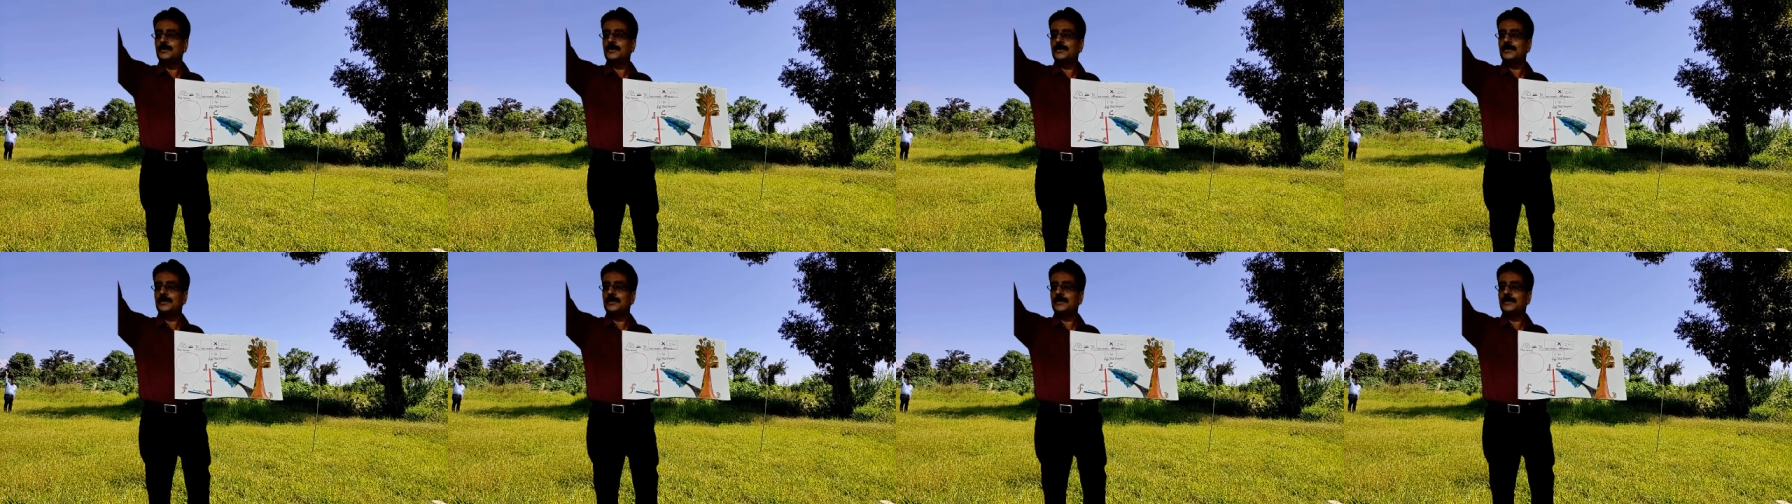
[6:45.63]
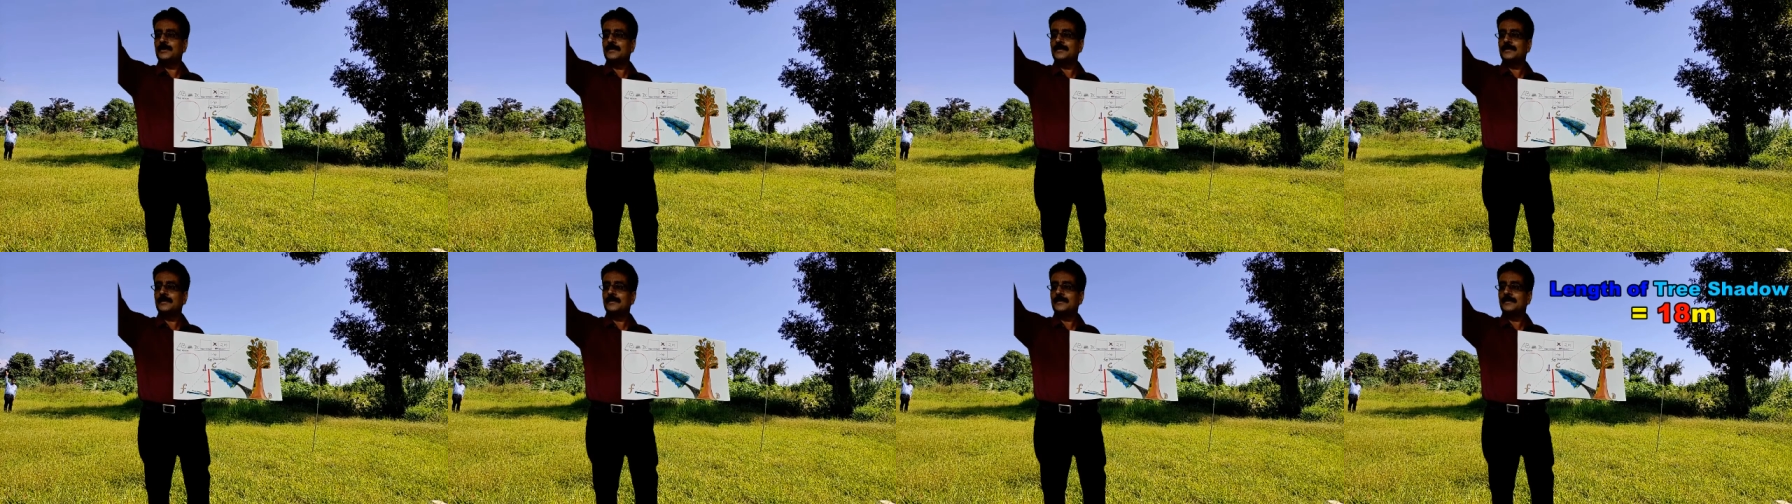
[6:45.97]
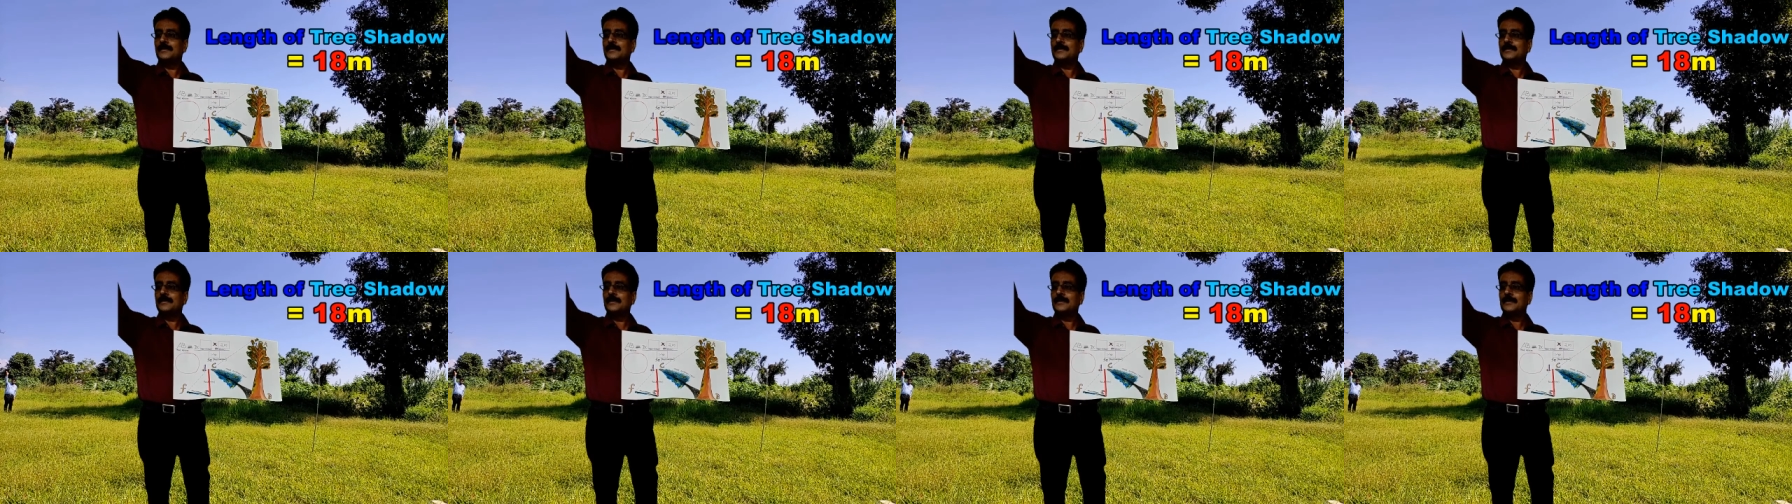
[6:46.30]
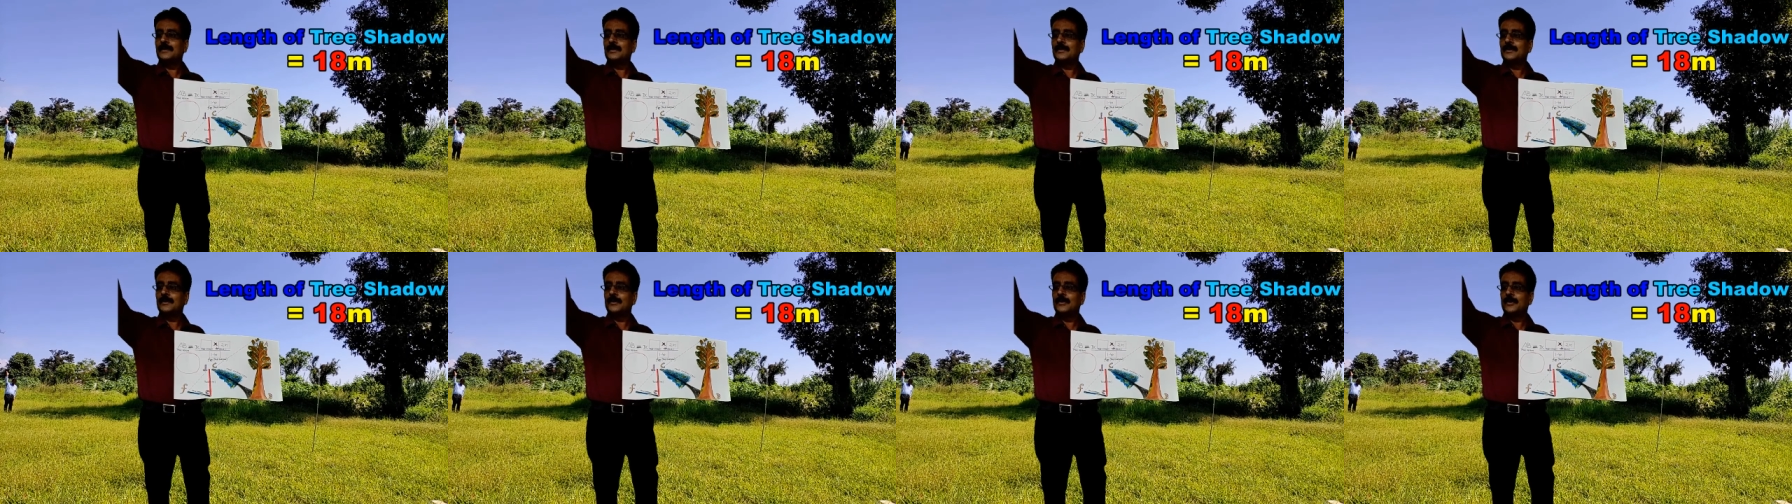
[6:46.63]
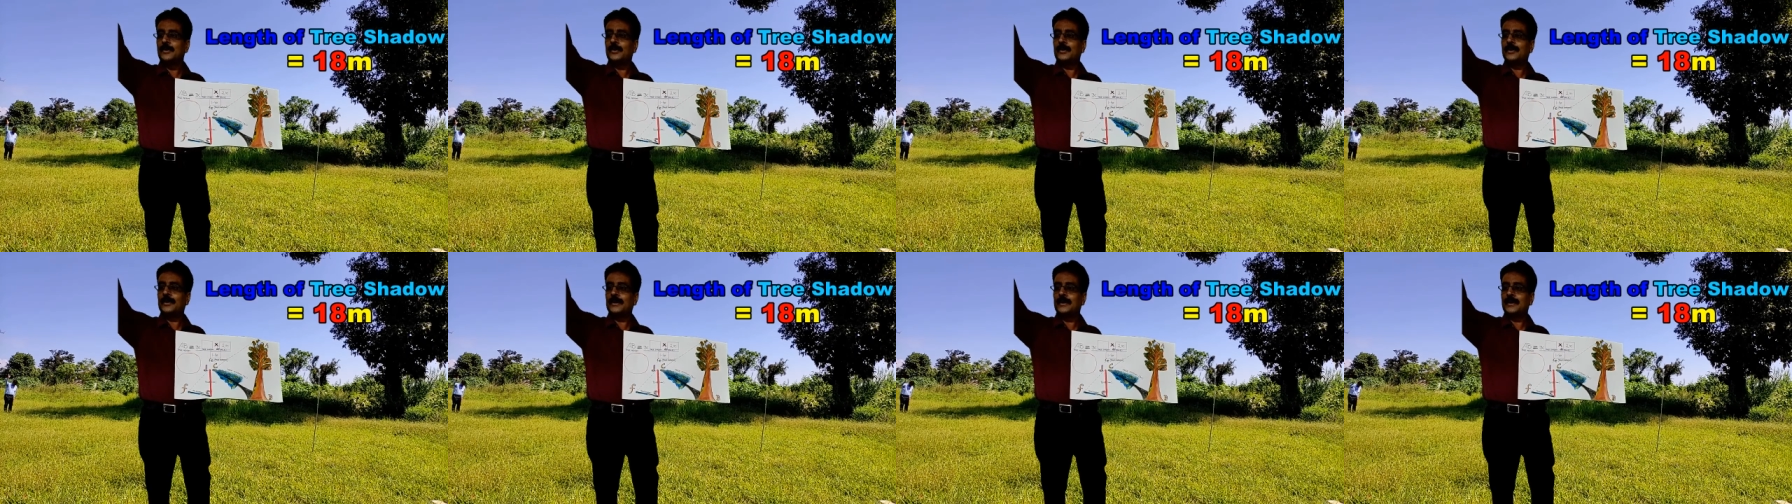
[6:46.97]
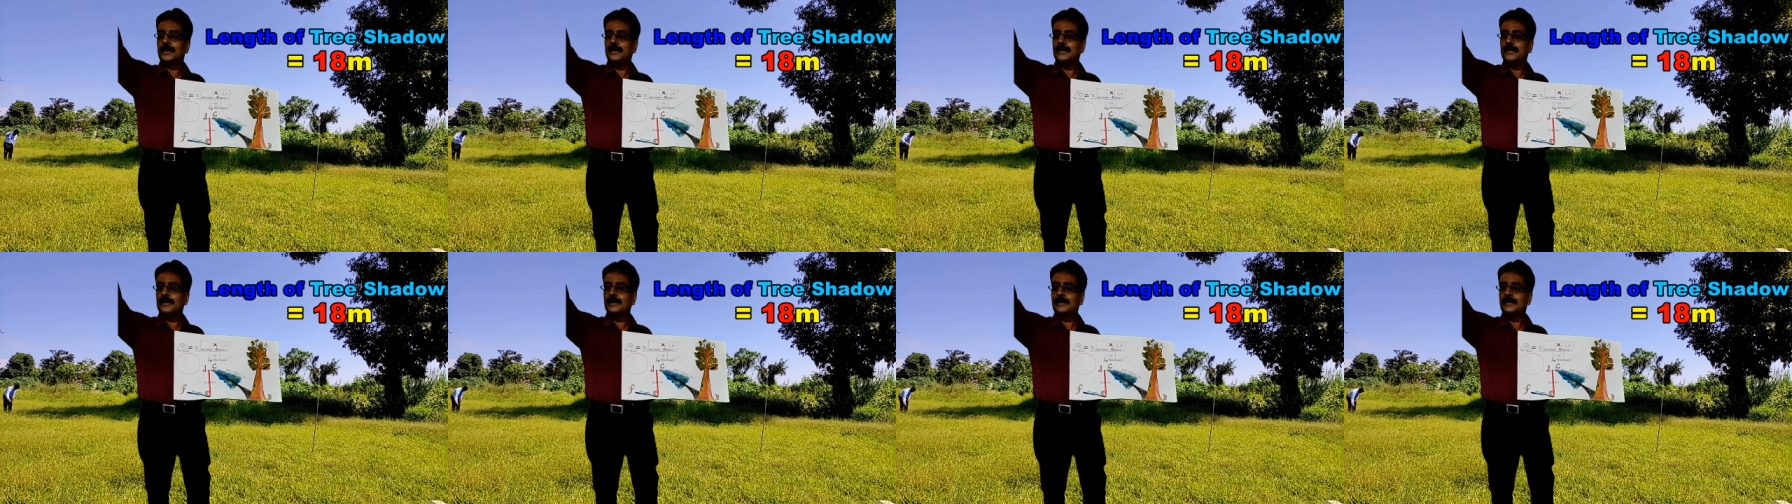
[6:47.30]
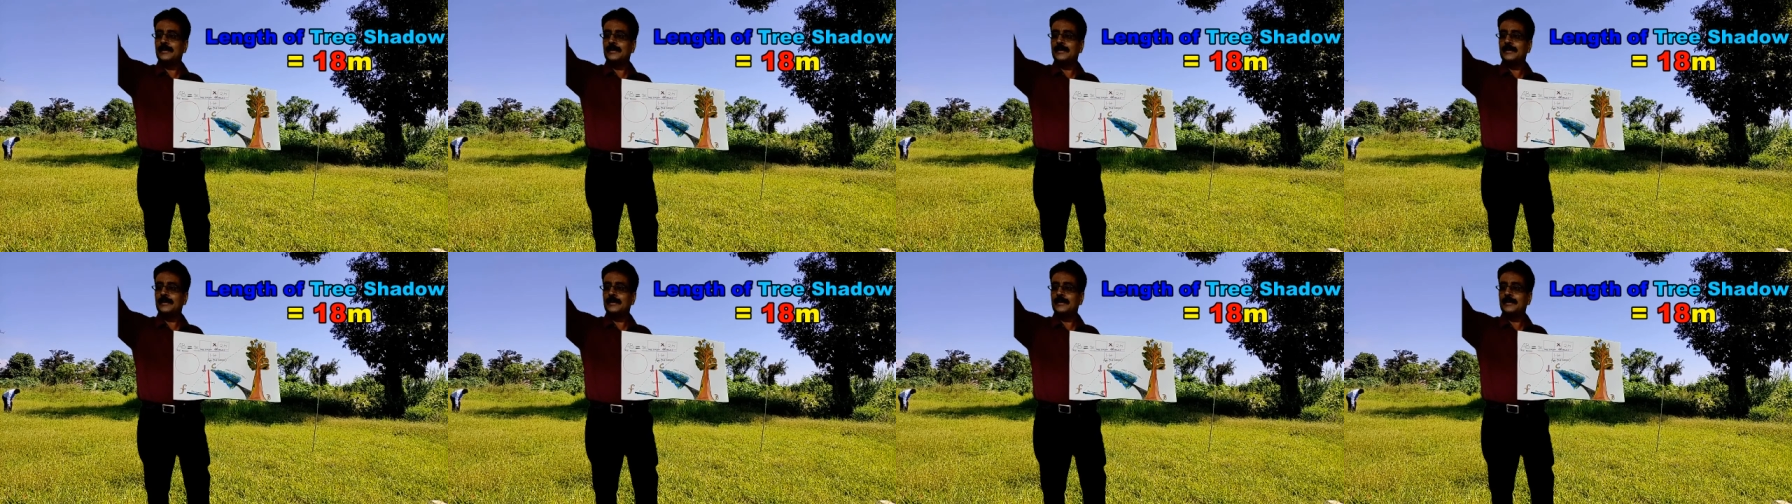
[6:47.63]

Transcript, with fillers: meter okay